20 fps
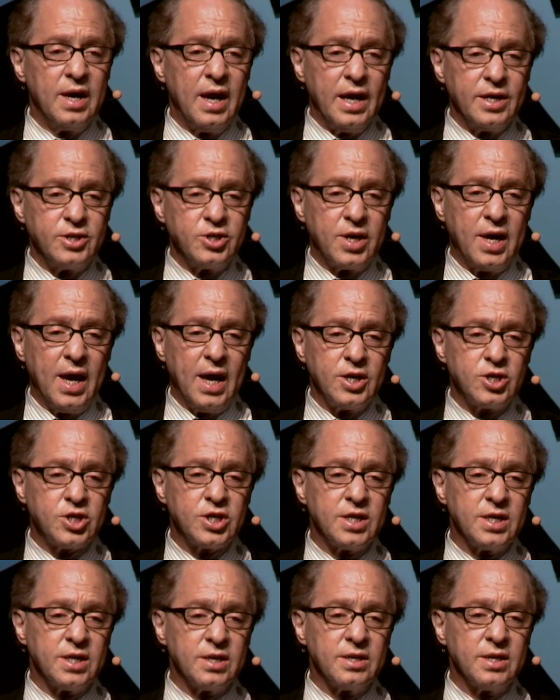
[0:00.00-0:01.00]

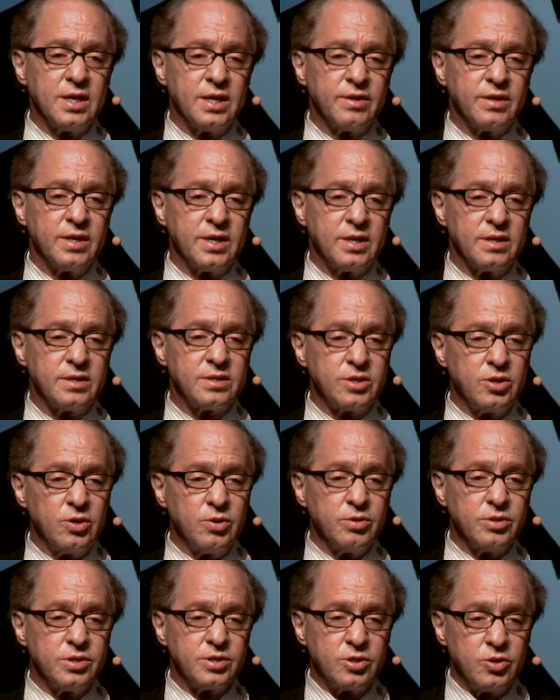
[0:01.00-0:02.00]
education, and the
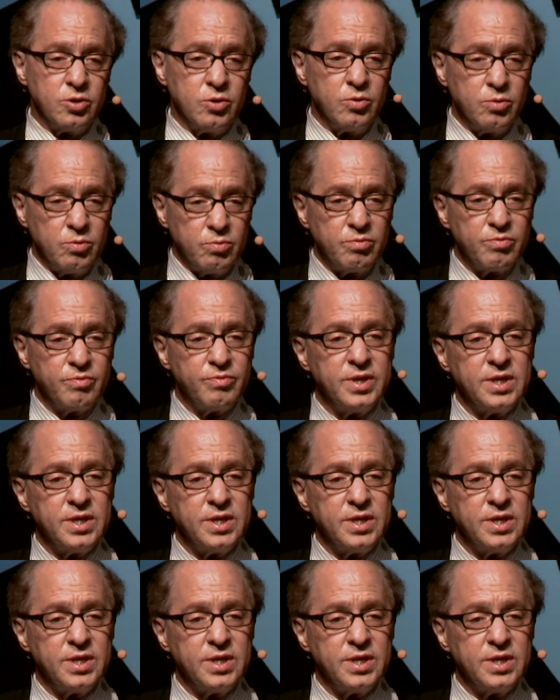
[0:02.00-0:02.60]
students do